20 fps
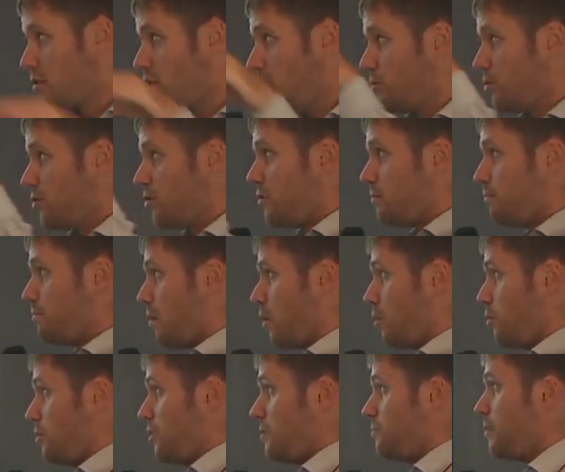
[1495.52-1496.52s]
comes to the
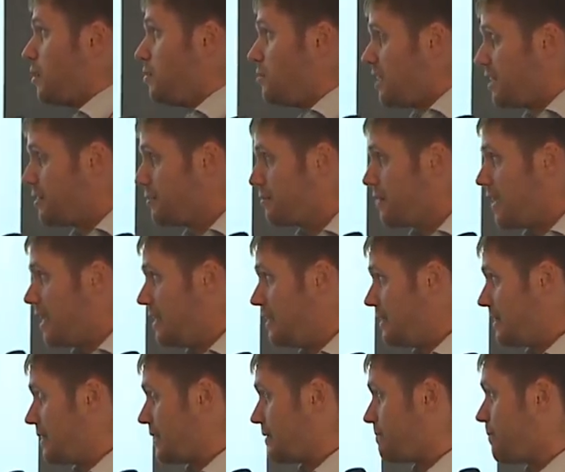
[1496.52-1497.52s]
post-project
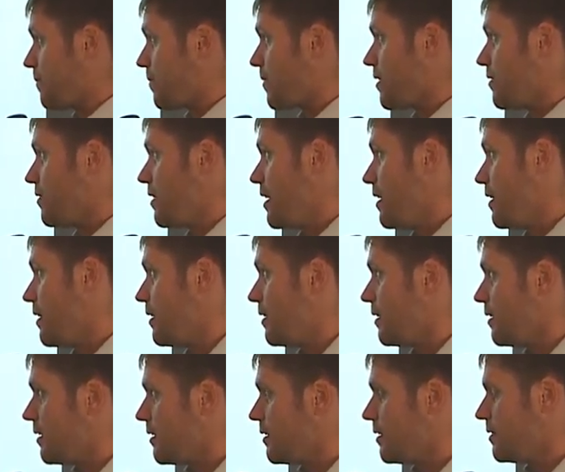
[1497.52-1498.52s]
phase,
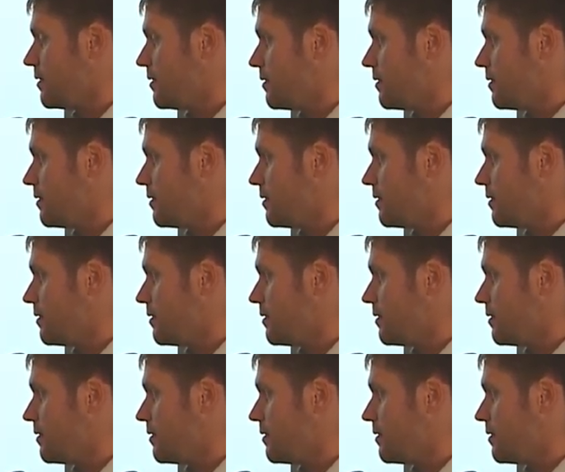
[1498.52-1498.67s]
there